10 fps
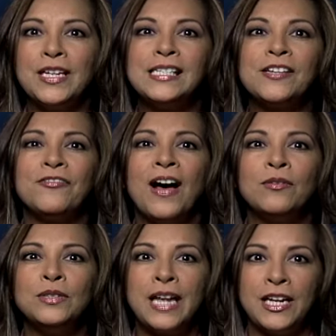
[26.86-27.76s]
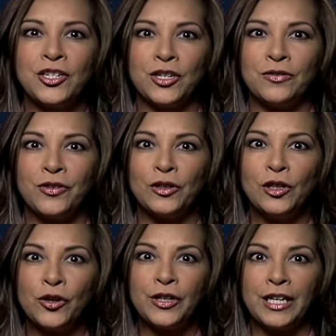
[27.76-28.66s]
is the foundation for
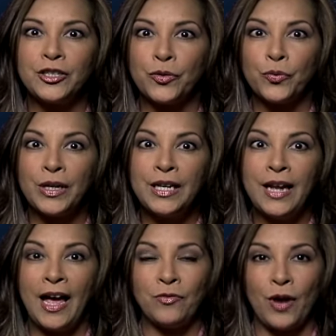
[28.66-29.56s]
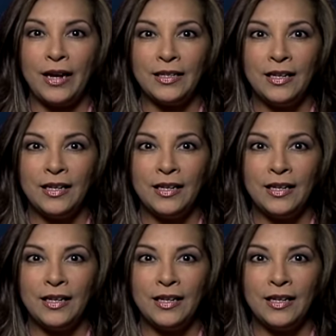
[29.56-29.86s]
learning to read and write,